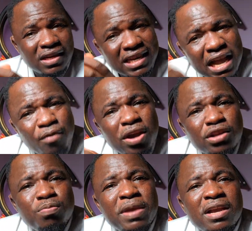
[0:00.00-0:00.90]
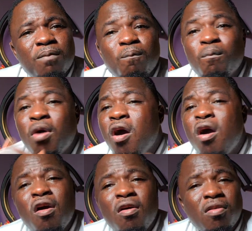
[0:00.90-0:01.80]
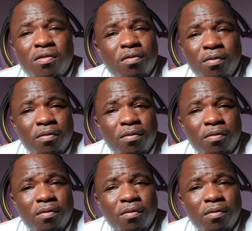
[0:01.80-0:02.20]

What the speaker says: They are going to make more,